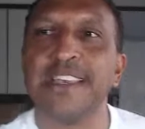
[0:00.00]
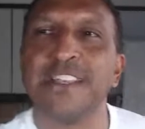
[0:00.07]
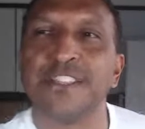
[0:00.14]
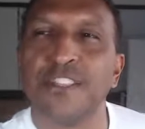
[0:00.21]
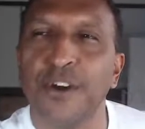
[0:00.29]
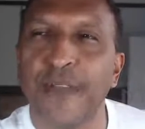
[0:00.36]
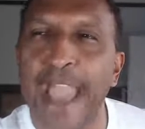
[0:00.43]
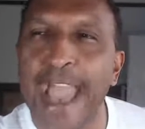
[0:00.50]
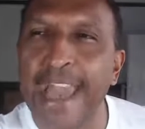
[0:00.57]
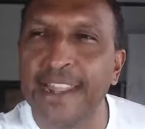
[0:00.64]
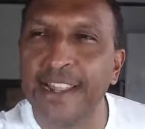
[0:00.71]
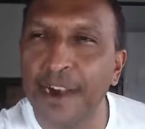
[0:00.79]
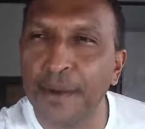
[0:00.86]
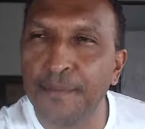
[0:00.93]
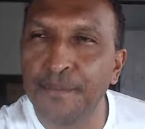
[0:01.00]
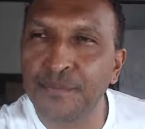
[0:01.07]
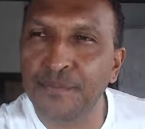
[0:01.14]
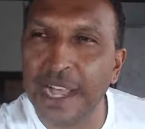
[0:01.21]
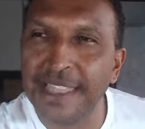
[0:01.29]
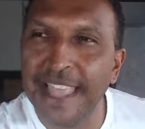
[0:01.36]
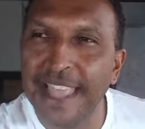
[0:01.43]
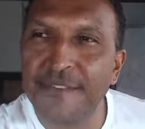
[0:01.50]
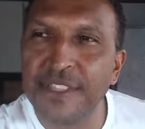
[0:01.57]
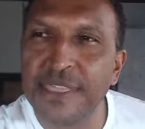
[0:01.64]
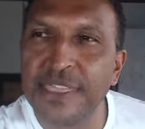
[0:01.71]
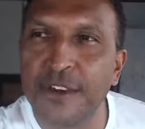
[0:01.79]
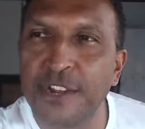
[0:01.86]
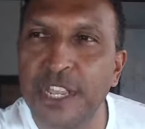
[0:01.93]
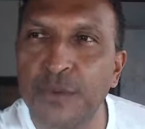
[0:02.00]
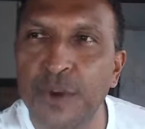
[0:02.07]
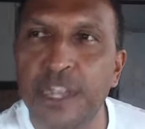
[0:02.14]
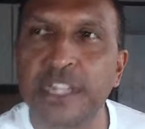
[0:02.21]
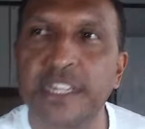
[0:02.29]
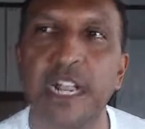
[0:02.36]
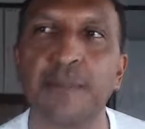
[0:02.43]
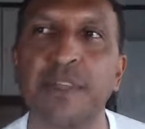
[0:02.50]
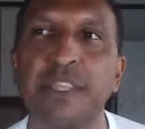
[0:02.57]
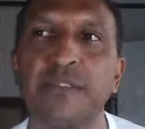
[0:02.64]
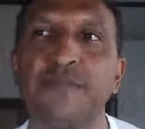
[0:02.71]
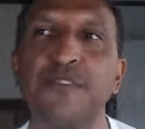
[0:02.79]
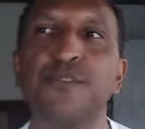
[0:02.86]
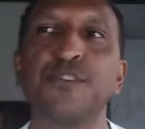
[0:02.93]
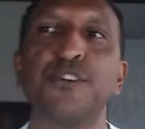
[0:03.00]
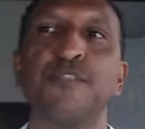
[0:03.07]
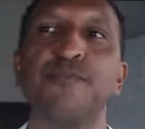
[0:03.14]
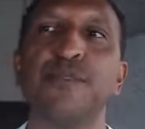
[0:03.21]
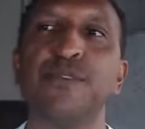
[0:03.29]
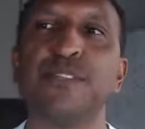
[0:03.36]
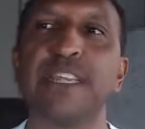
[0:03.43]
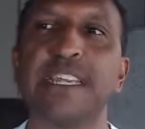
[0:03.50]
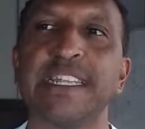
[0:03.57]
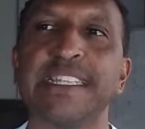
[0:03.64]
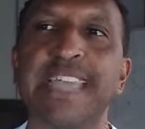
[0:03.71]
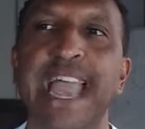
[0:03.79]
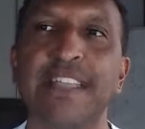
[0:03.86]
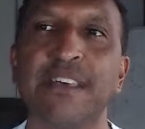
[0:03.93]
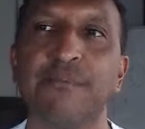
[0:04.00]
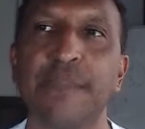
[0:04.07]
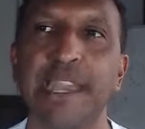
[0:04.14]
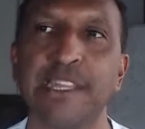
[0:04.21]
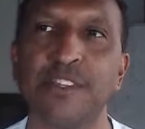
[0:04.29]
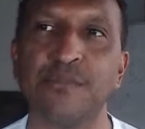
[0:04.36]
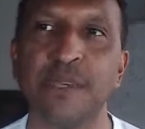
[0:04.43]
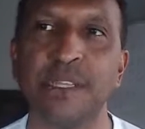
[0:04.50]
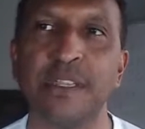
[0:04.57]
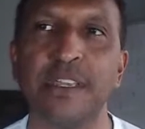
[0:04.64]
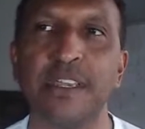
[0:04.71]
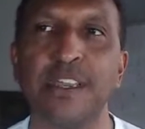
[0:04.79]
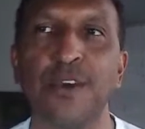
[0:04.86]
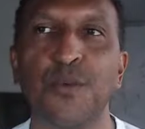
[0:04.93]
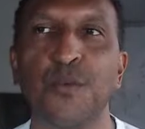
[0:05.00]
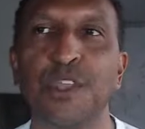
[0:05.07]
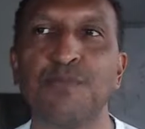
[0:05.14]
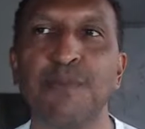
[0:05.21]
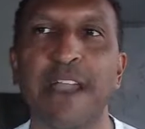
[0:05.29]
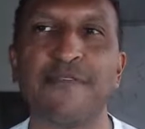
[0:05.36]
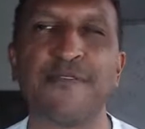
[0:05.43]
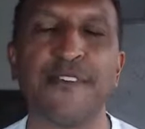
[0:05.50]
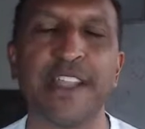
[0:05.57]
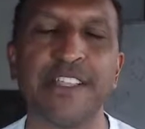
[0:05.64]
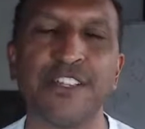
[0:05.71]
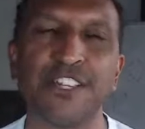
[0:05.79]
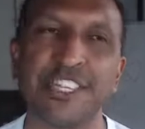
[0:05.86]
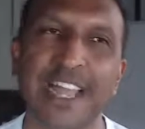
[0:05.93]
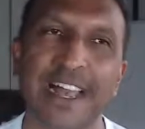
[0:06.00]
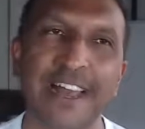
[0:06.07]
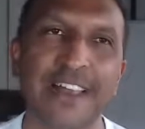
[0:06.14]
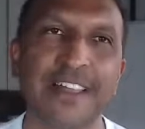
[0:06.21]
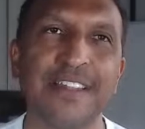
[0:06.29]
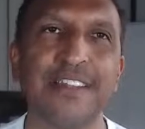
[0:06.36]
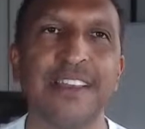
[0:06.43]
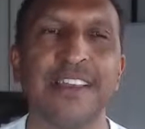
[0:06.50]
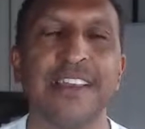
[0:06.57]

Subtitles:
So at 11:30, we're going to talk about the future of music and talent management with my friend Sean.